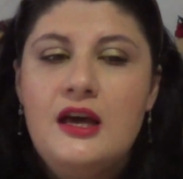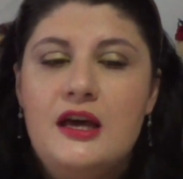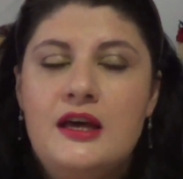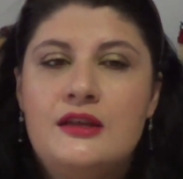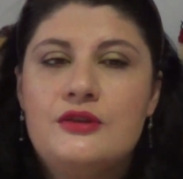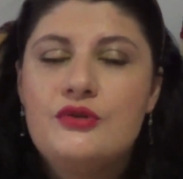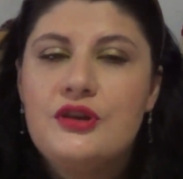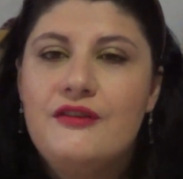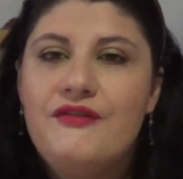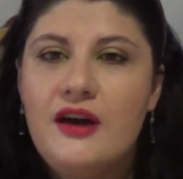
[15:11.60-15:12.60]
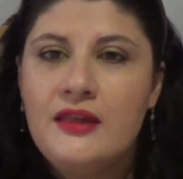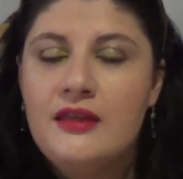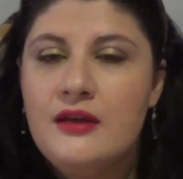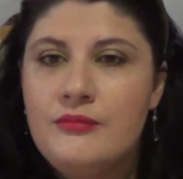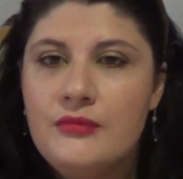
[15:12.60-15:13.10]
and you can find
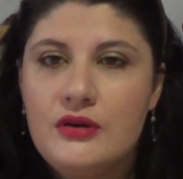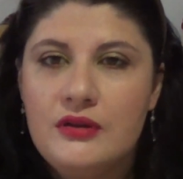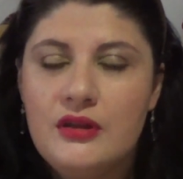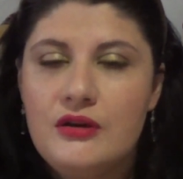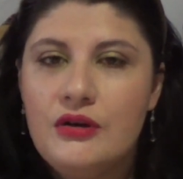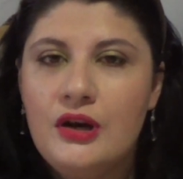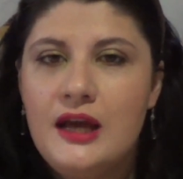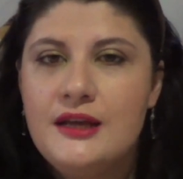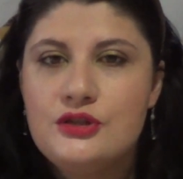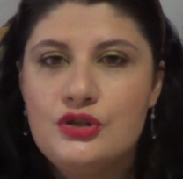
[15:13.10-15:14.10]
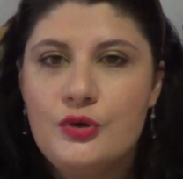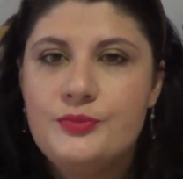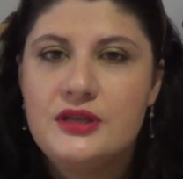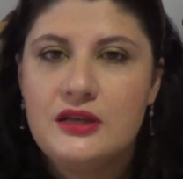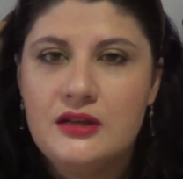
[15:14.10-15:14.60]
them in their online
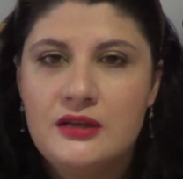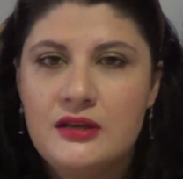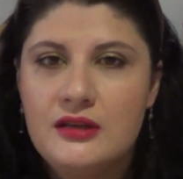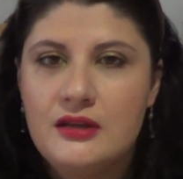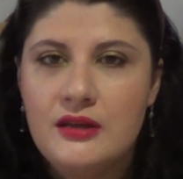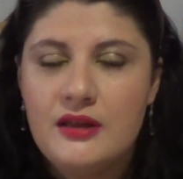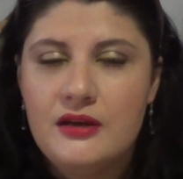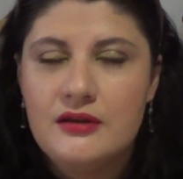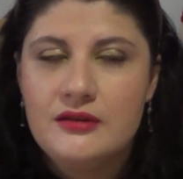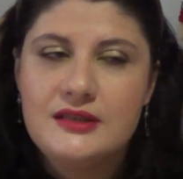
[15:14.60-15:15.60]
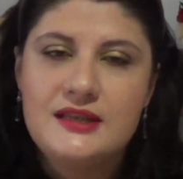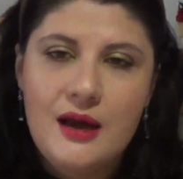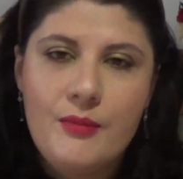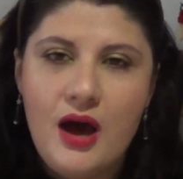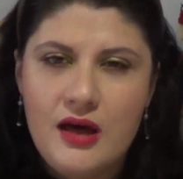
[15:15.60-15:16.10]
shops and in the
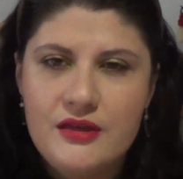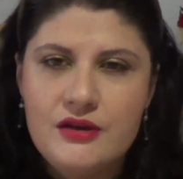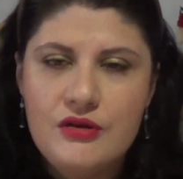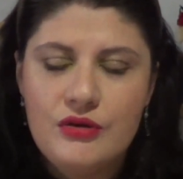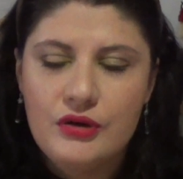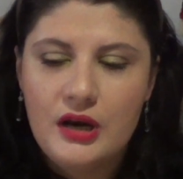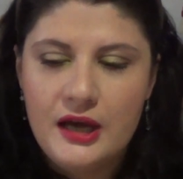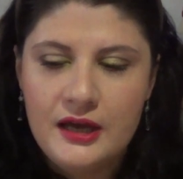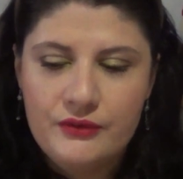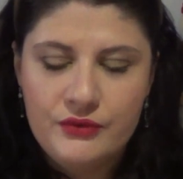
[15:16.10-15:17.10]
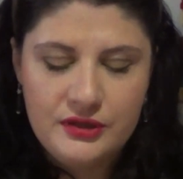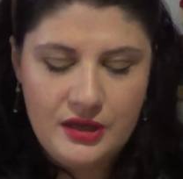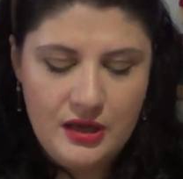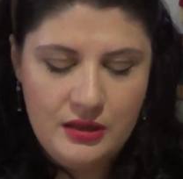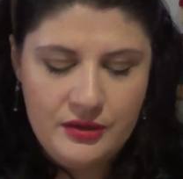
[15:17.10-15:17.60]
some other online
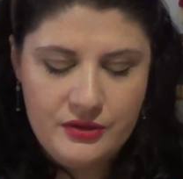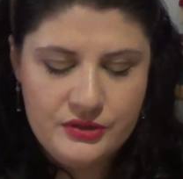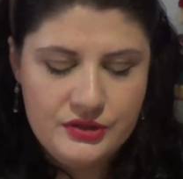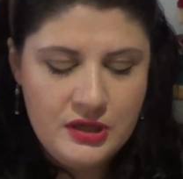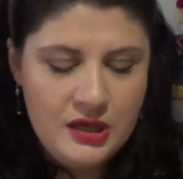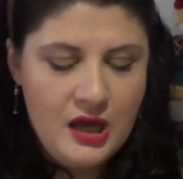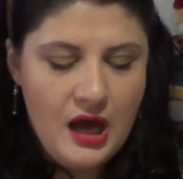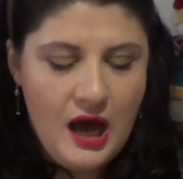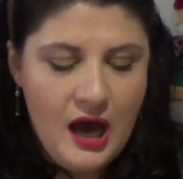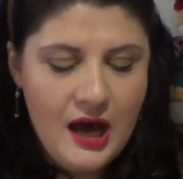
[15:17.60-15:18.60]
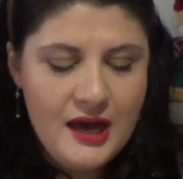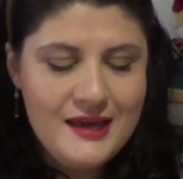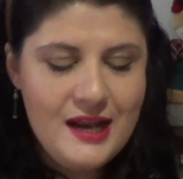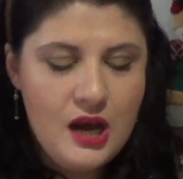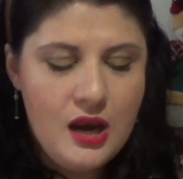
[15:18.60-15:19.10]
retailers.
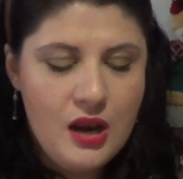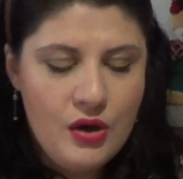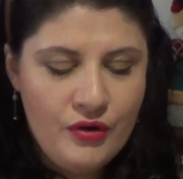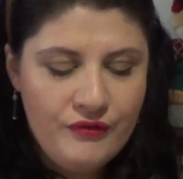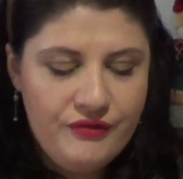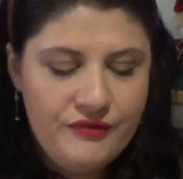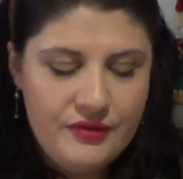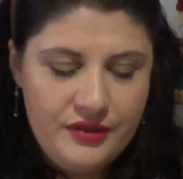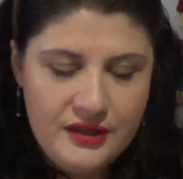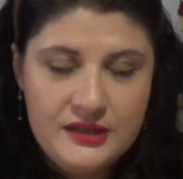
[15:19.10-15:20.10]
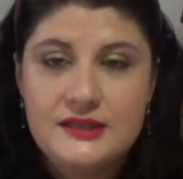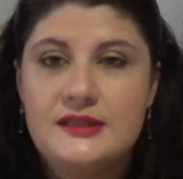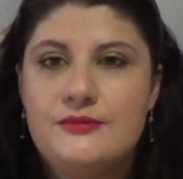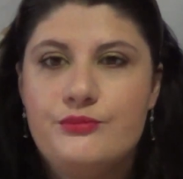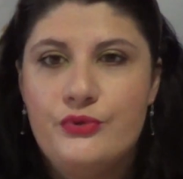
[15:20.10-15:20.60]
I love
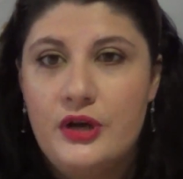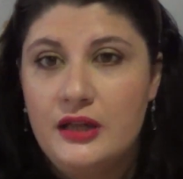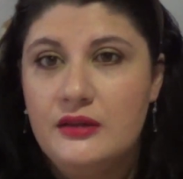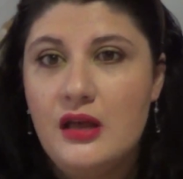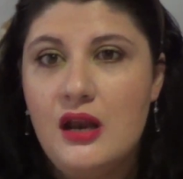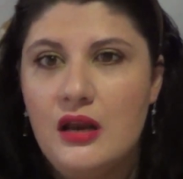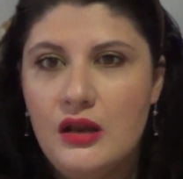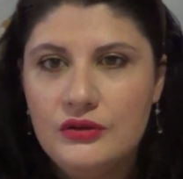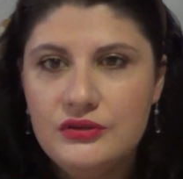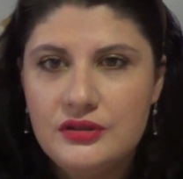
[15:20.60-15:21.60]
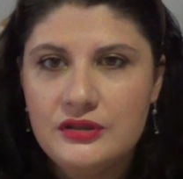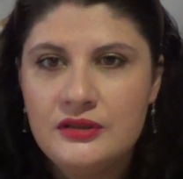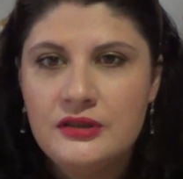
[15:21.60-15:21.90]
this brand a lot.